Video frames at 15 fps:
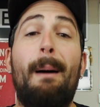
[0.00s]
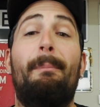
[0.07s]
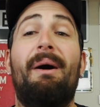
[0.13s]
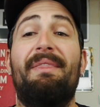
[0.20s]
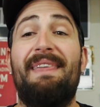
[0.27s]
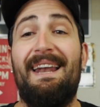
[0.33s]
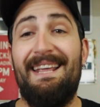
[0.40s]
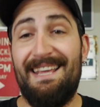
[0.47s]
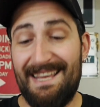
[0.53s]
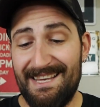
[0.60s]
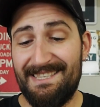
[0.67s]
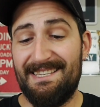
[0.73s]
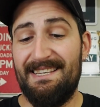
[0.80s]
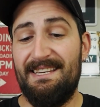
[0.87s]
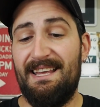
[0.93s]
But that
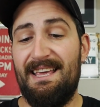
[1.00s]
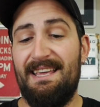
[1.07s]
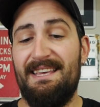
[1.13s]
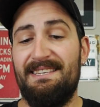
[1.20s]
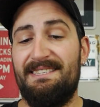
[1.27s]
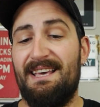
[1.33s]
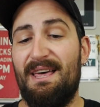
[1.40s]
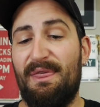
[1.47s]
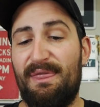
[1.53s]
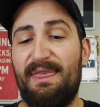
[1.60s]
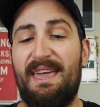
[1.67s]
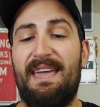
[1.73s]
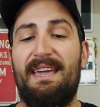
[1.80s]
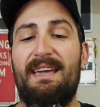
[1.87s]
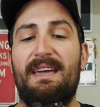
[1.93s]
is a
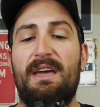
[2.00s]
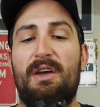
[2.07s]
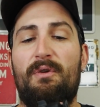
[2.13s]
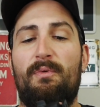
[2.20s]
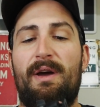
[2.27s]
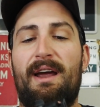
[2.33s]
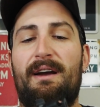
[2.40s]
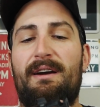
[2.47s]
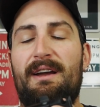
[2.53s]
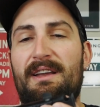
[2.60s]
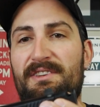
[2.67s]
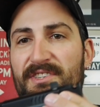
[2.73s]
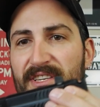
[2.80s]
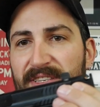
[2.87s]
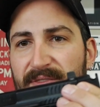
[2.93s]
thing where
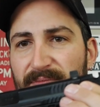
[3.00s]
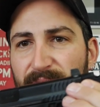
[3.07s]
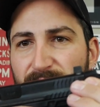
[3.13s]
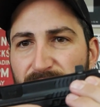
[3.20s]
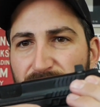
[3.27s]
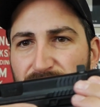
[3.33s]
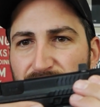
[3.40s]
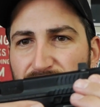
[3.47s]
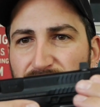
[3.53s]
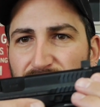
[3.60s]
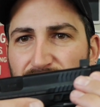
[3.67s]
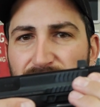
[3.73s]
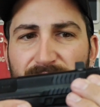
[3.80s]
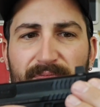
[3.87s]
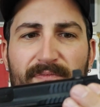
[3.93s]
just
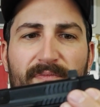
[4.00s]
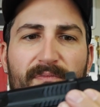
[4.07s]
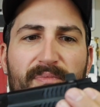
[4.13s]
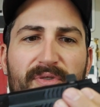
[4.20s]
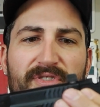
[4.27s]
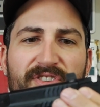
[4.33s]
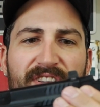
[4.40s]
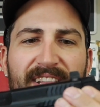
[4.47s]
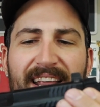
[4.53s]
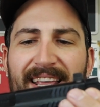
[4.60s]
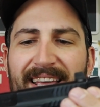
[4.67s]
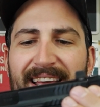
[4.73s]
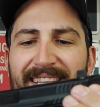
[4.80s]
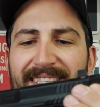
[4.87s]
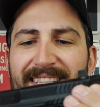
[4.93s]
pushing that
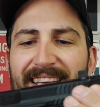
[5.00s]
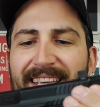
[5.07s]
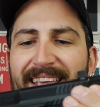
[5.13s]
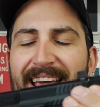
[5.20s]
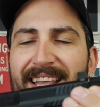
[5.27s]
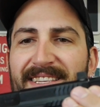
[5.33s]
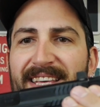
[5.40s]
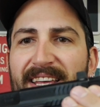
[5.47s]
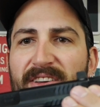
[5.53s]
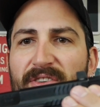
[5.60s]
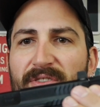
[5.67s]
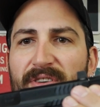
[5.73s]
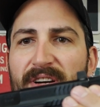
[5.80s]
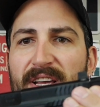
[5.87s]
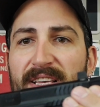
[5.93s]
against, it can take
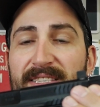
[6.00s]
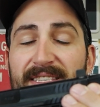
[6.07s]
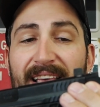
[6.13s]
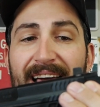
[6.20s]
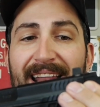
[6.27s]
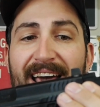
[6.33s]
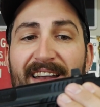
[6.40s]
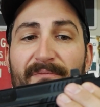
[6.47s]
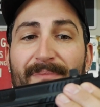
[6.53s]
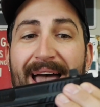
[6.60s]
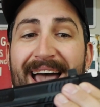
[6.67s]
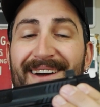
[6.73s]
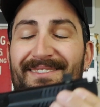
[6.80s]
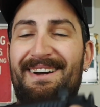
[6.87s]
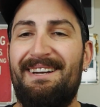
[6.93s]
your slide out of
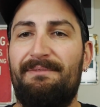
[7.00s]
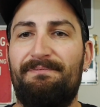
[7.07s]
battery.